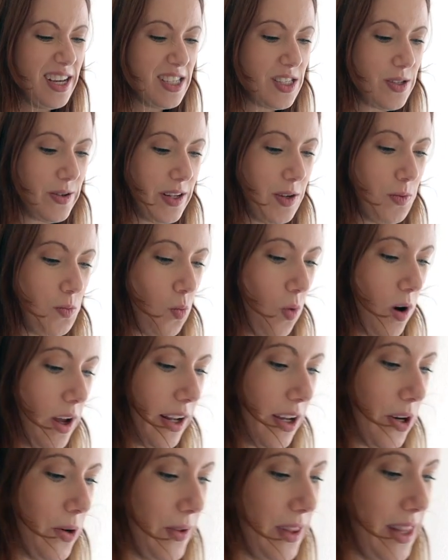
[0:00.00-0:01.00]
So I didn't want
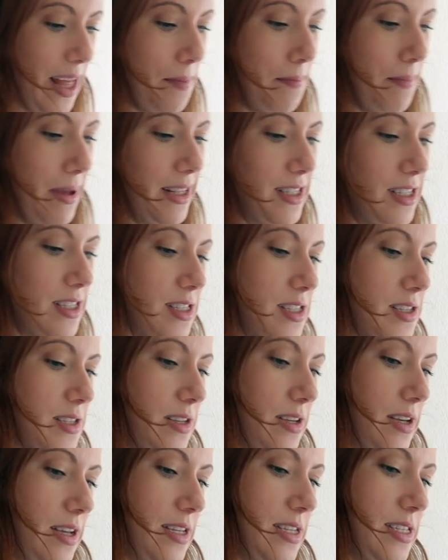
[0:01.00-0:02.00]
to go with that method.
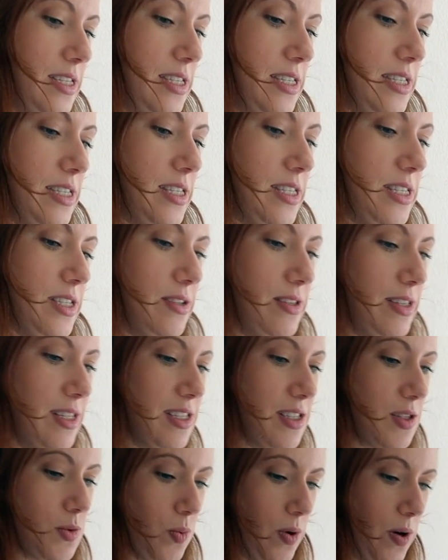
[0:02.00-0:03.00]
So
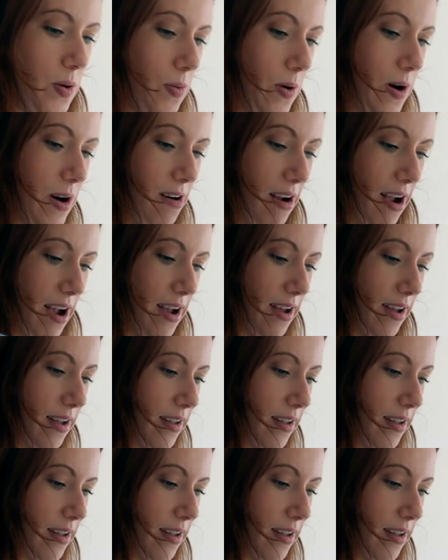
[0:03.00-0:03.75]
this is where we're at.